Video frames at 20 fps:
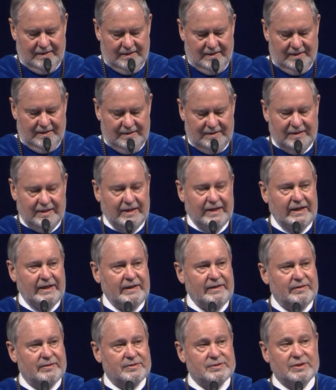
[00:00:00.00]
Uh,
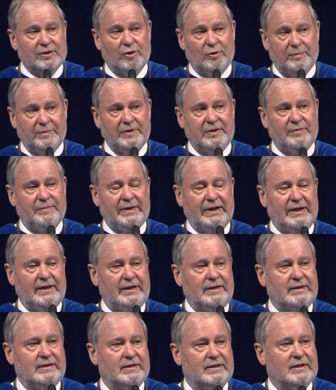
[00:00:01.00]
today, there's an open
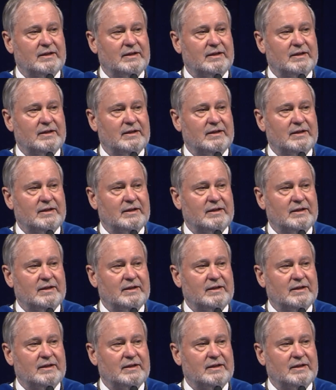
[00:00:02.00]
debate